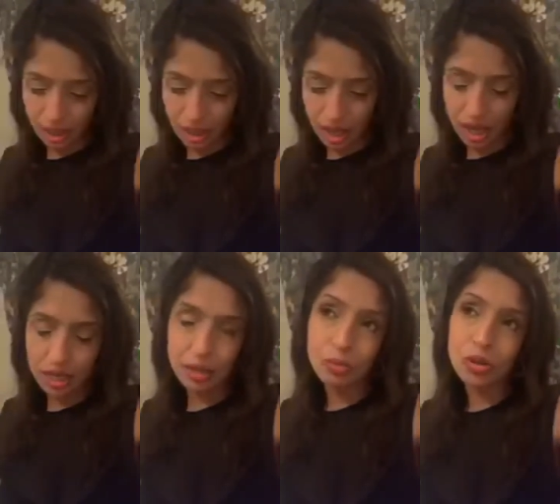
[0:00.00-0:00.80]

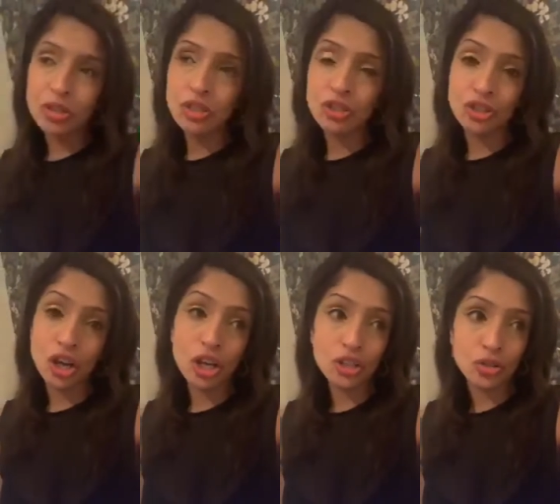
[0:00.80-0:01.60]
it wasn't
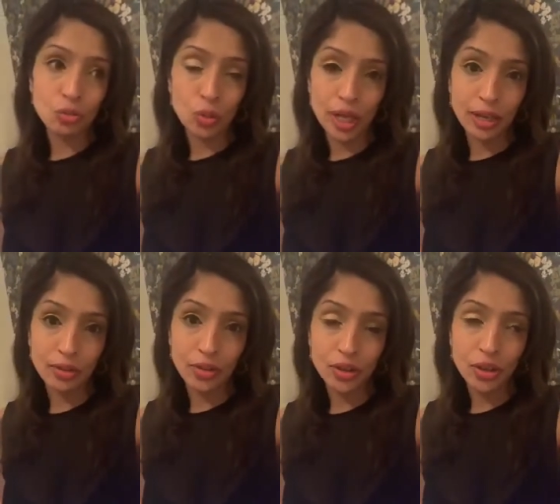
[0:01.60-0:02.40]
just with